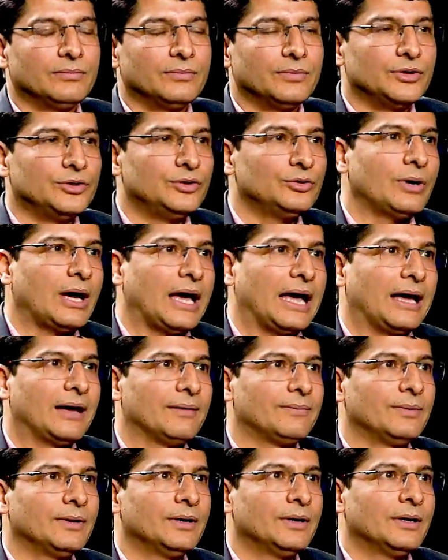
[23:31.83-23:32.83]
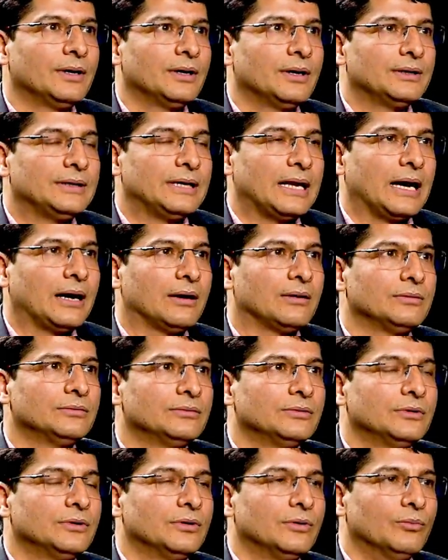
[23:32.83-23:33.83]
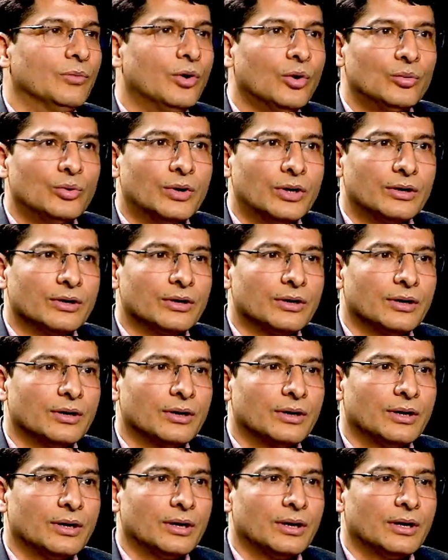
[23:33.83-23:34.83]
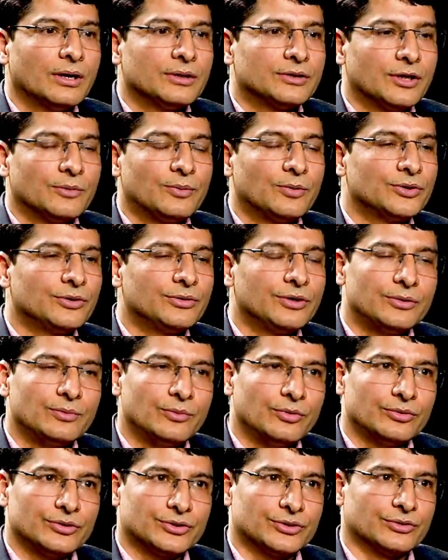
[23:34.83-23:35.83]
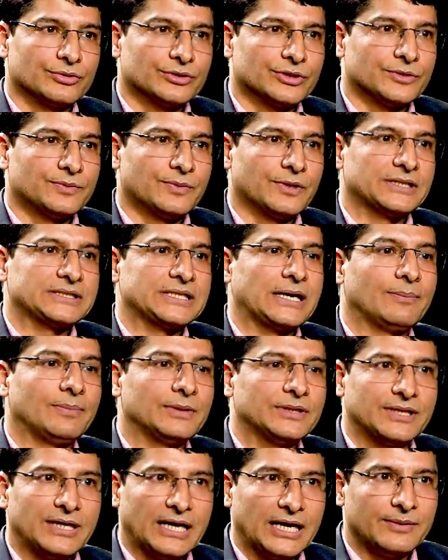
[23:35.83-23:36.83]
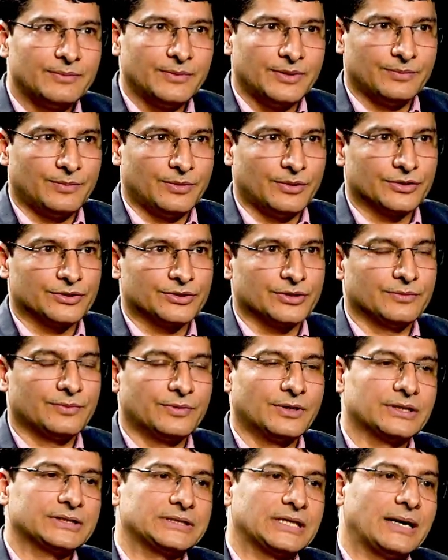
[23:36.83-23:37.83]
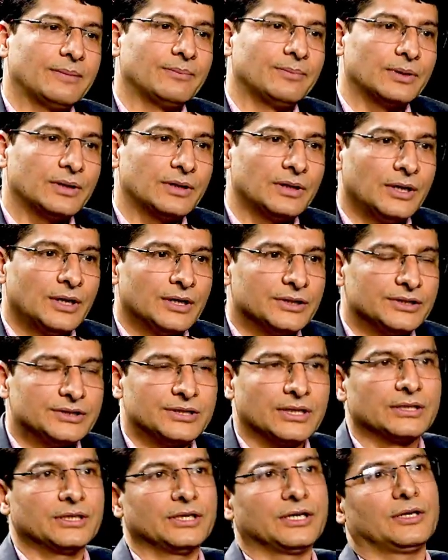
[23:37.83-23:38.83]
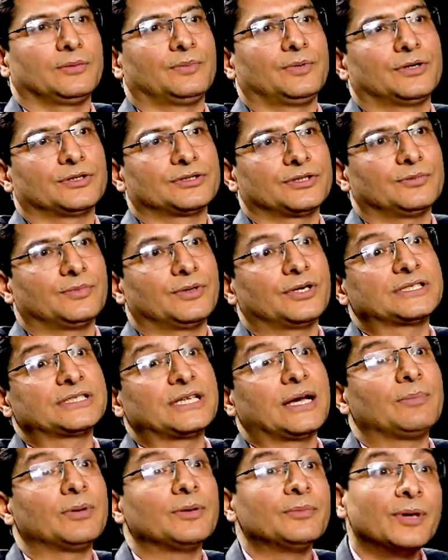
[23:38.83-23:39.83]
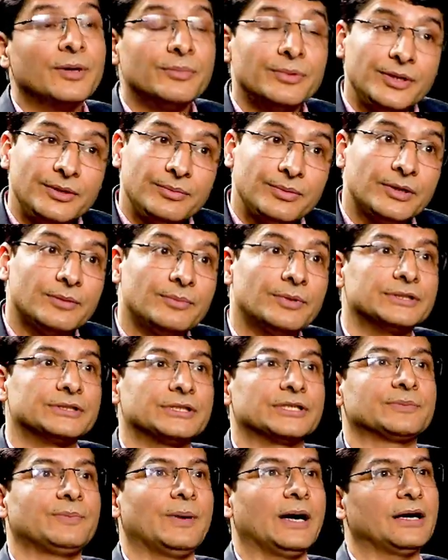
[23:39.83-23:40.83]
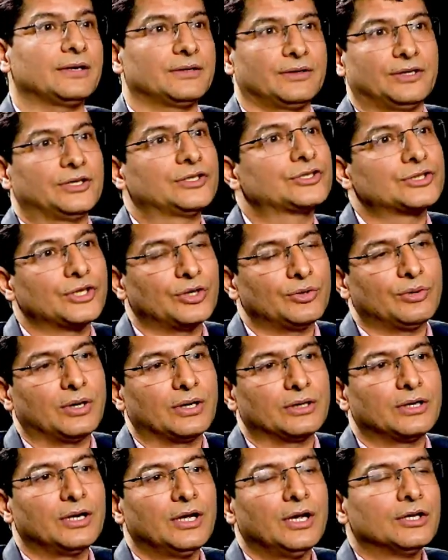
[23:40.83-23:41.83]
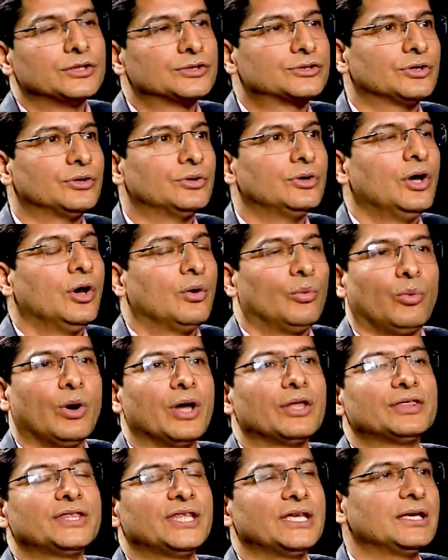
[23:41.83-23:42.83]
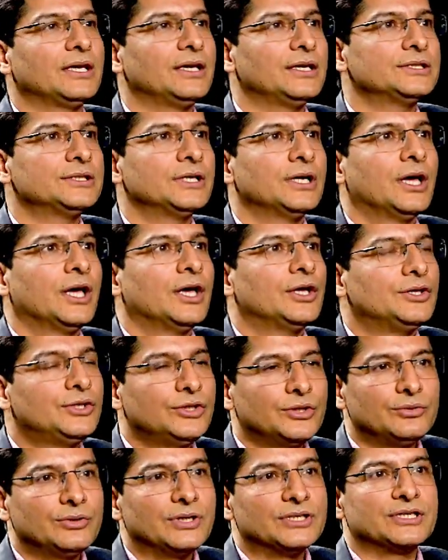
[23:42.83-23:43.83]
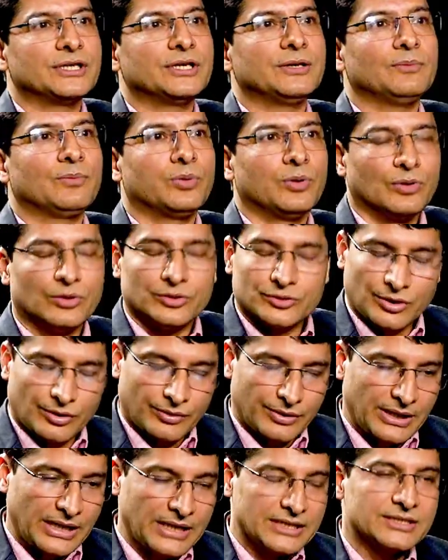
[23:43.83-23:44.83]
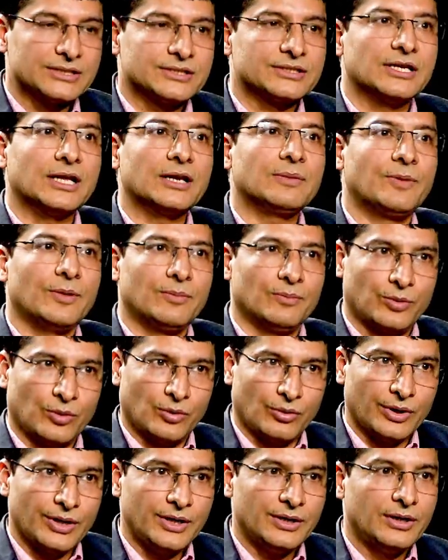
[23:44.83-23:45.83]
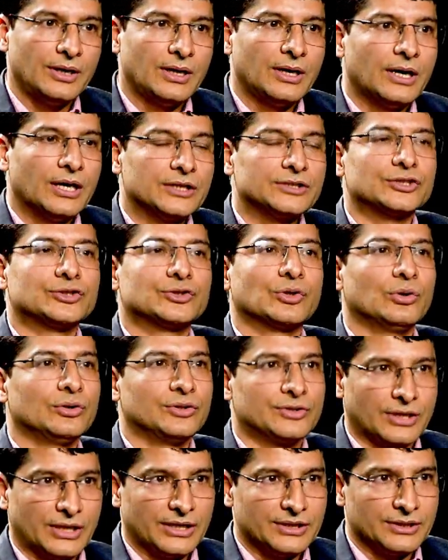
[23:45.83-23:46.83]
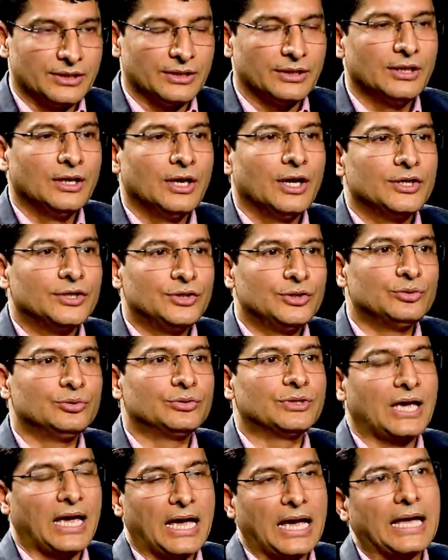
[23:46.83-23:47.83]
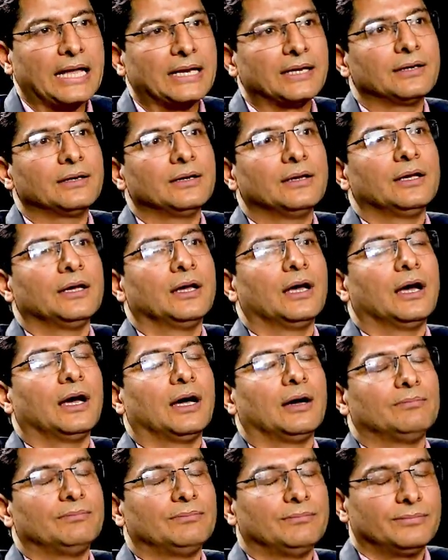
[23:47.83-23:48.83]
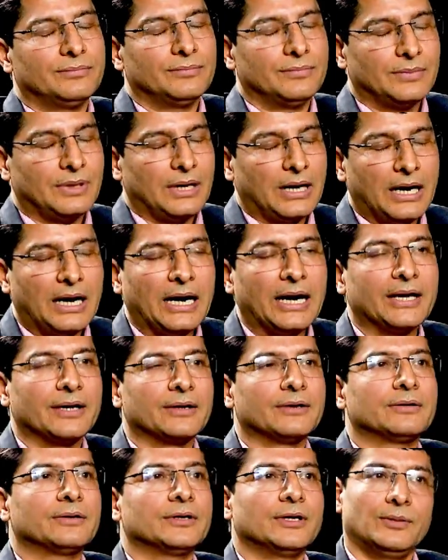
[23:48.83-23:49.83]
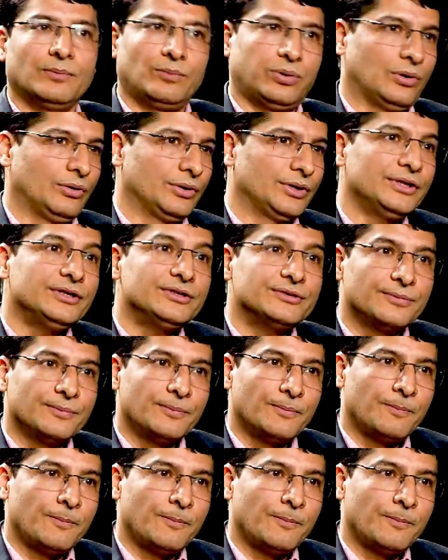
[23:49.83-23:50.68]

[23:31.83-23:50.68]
you have now more work, therefore you need more resources. For example, the admin person, for example, the technical person, for example, maybe even a business partner, and so on. So one thing is, you as as a self-employed, as a sole trader, you can hire employees.